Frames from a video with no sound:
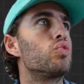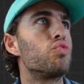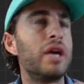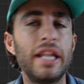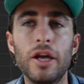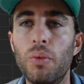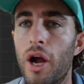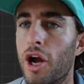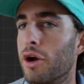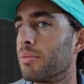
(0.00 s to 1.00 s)
really
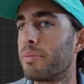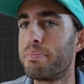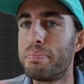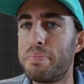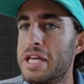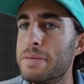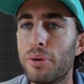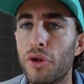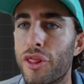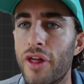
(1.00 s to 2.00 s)
where
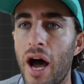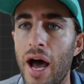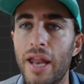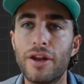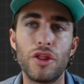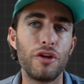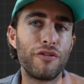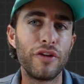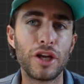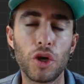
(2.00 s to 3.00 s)
people thought the
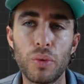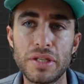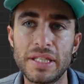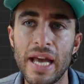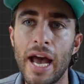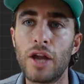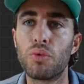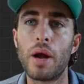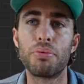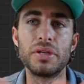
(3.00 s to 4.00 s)
figure was dead,
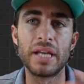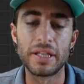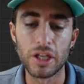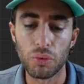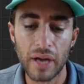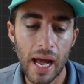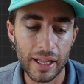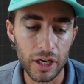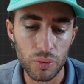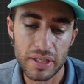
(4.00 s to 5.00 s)
representing
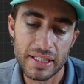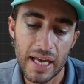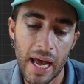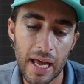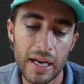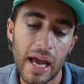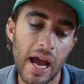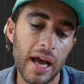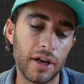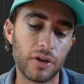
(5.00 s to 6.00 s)
reality was dead,
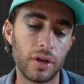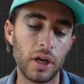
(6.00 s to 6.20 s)
and